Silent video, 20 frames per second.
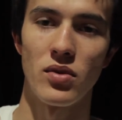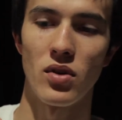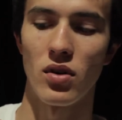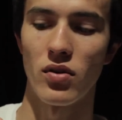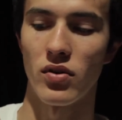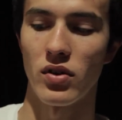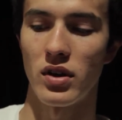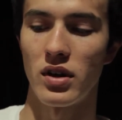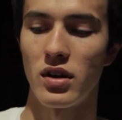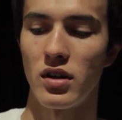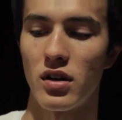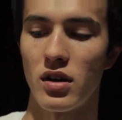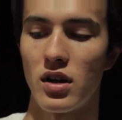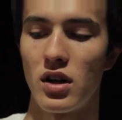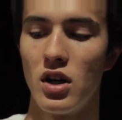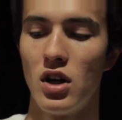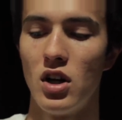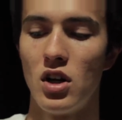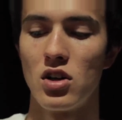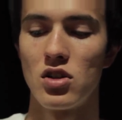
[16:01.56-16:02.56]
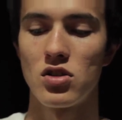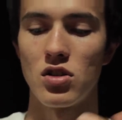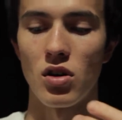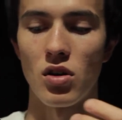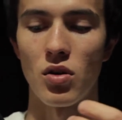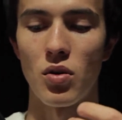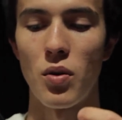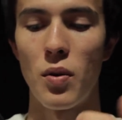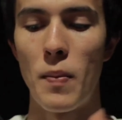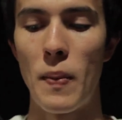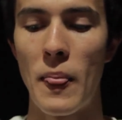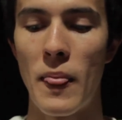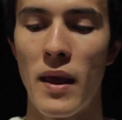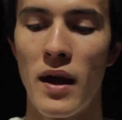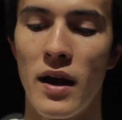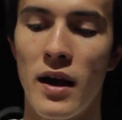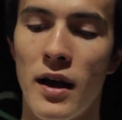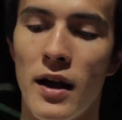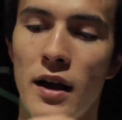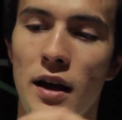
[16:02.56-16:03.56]
over here. So
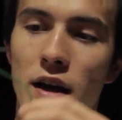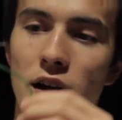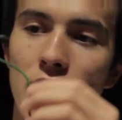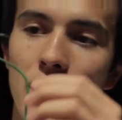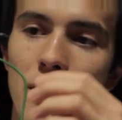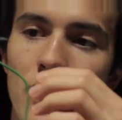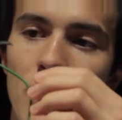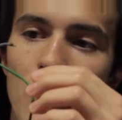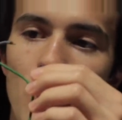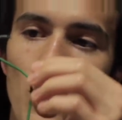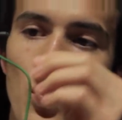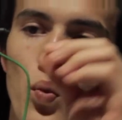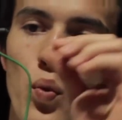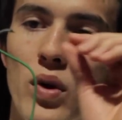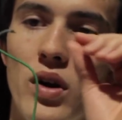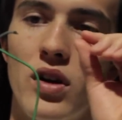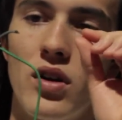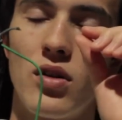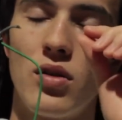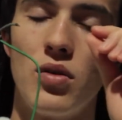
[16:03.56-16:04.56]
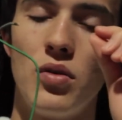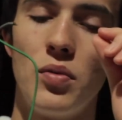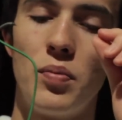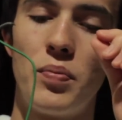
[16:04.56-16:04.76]
when you